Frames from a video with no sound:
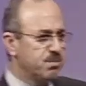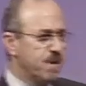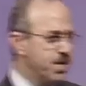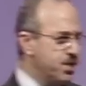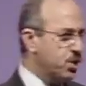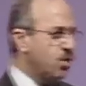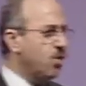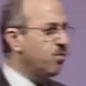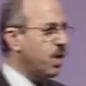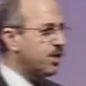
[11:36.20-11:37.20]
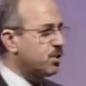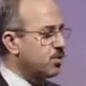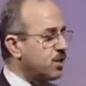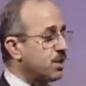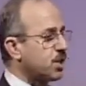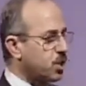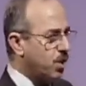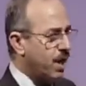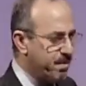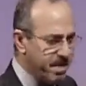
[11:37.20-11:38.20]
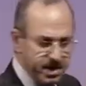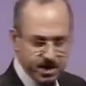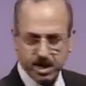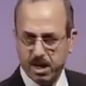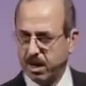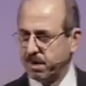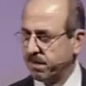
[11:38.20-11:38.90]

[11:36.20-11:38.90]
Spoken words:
major goal was to destroy America.